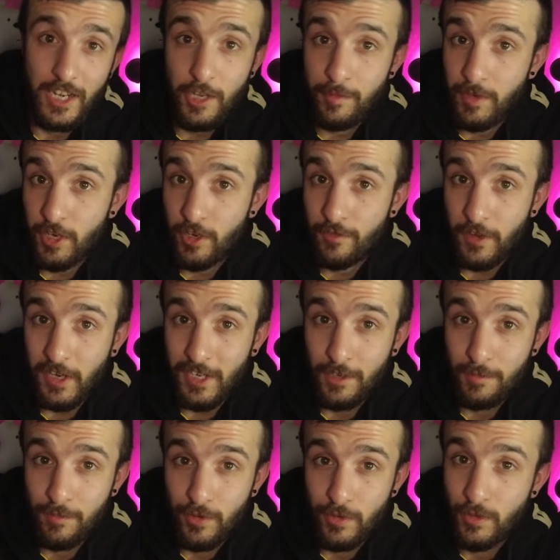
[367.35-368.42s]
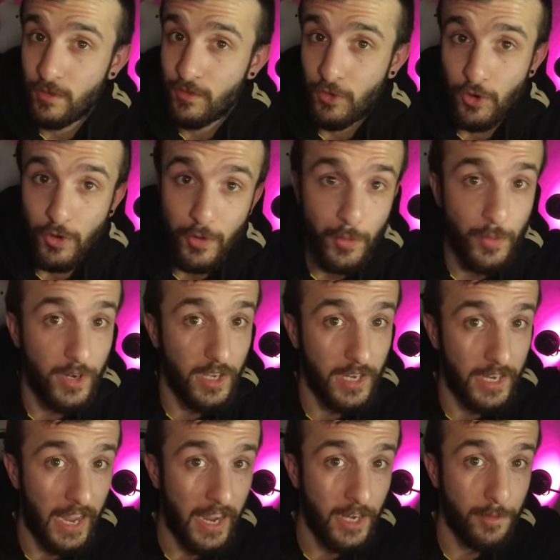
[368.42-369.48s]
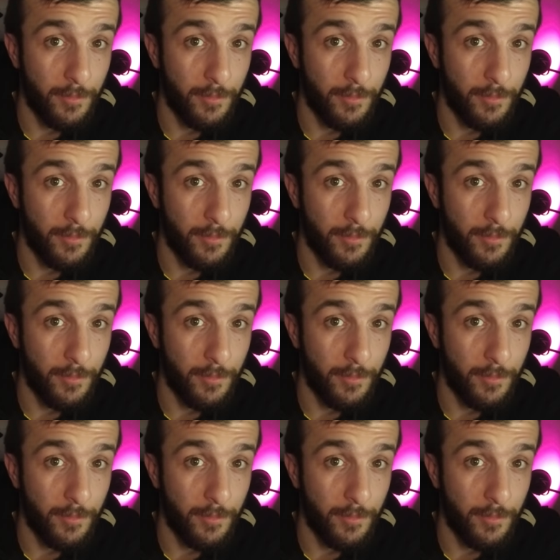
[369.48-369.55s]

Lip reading: Let me know if I can improve or what I can